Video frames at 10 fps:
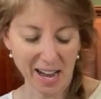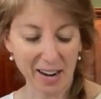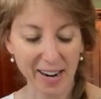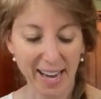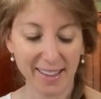
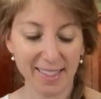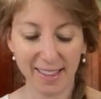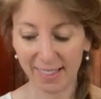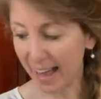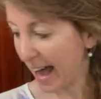All right,
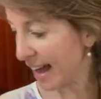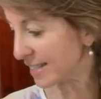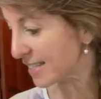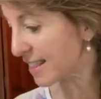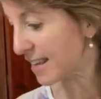the
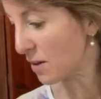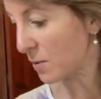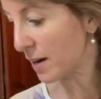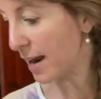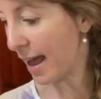last thing
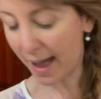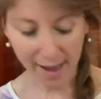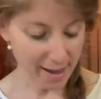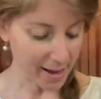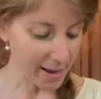we're going to
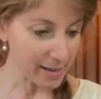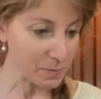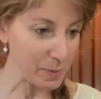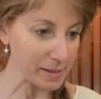add,